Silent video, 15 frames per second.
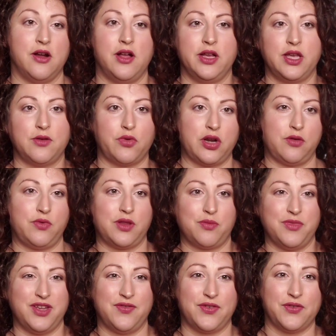get ready with
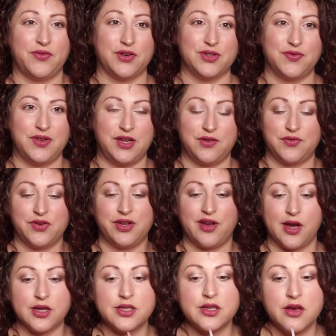me for first video for you
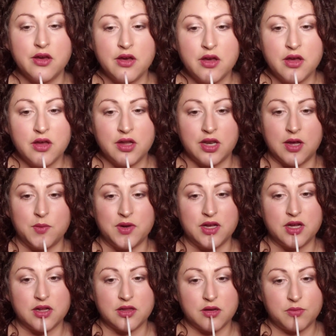guys. Now I'm going to
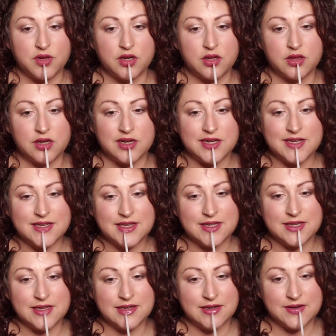add a little bit of gloss
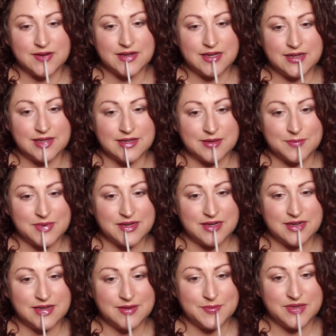from
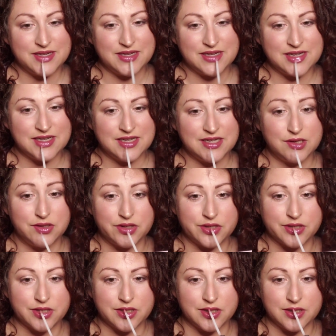ColourPop. Do it
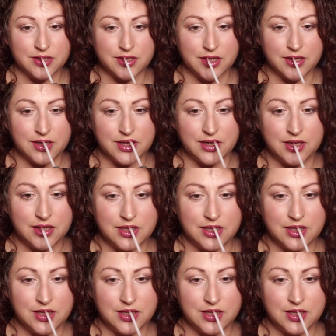just in the center.